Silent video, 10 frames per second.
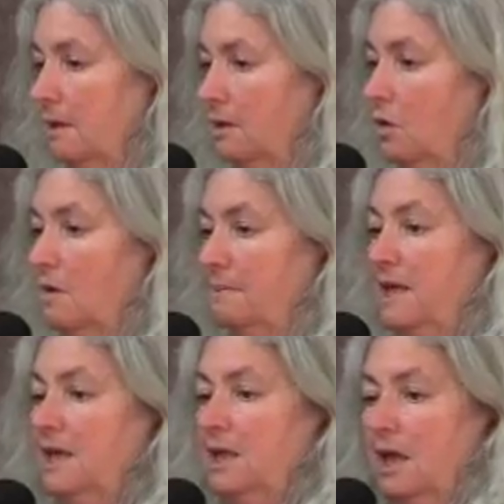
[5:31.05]

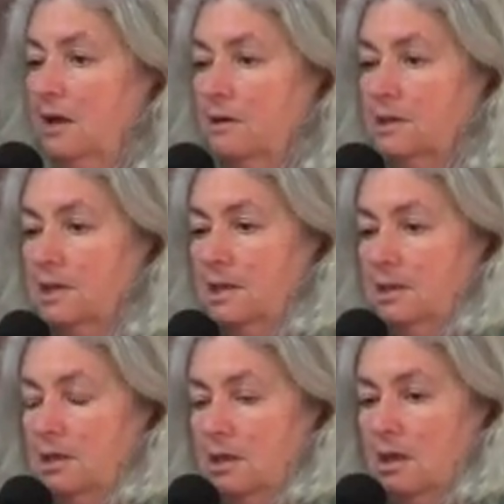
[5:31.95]
European
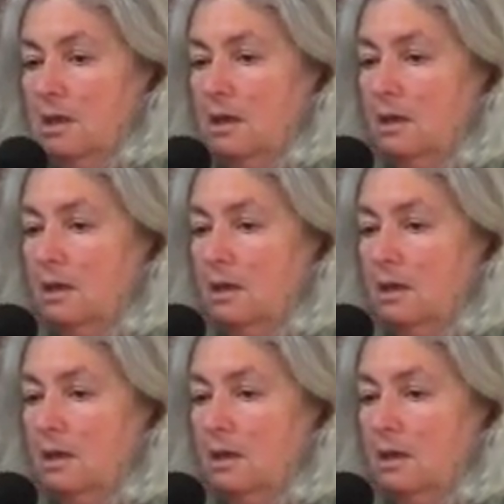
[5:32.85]
heritage,